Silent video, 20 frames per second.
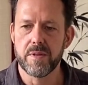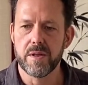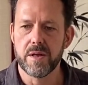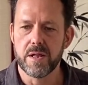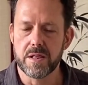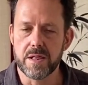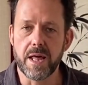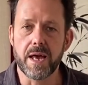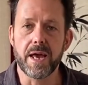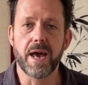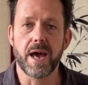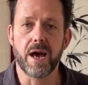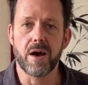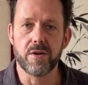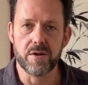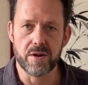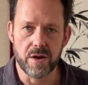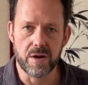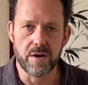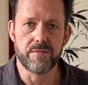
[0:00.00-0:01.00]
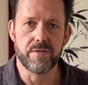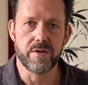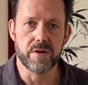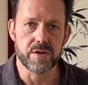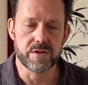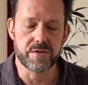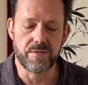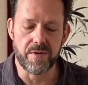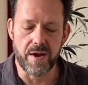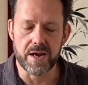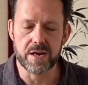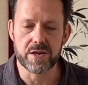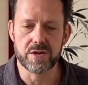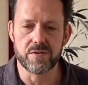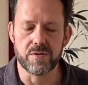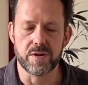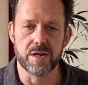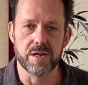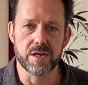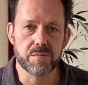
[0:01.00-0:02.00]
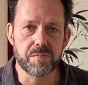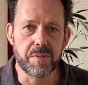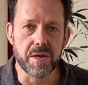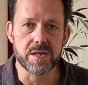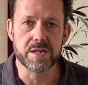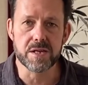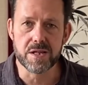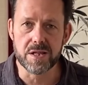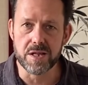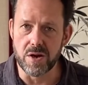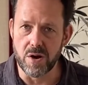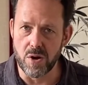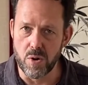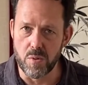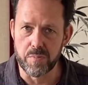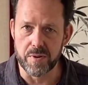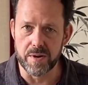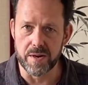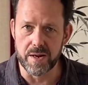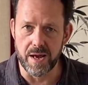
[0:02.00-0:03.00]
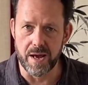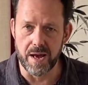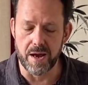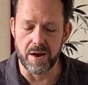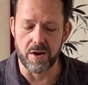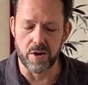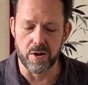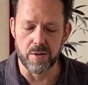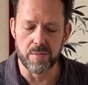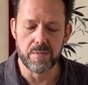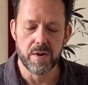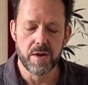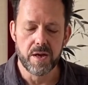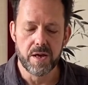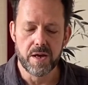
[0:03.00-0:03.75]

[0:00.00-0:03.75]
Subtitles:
layout of his factory. It's basically open air.